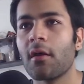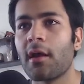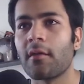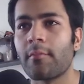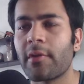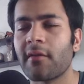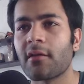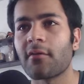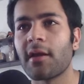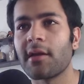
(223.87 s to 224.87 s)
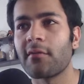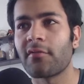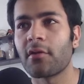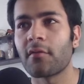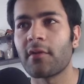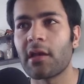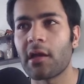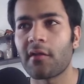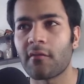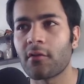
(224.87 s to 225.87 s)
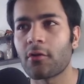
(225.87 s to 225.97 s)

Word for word: and place it right in front of the glass of the